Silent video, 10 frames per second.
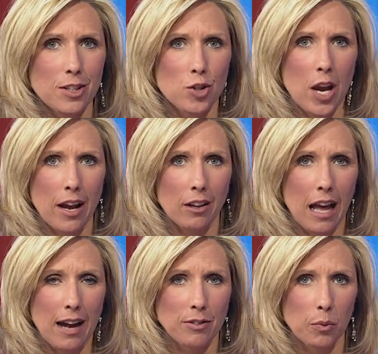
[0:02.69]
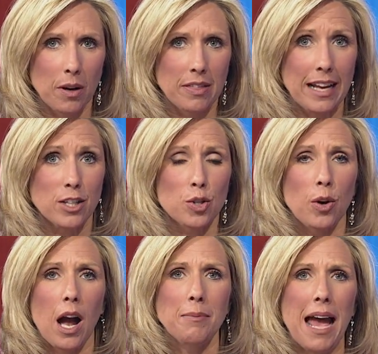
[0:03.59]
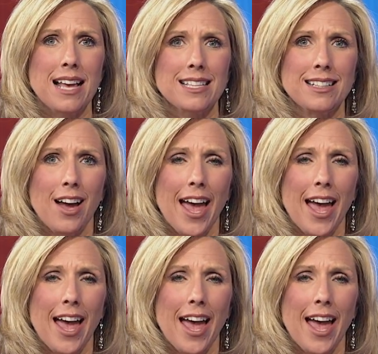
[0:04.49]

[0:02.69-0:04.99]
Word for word: to jail after what they described as an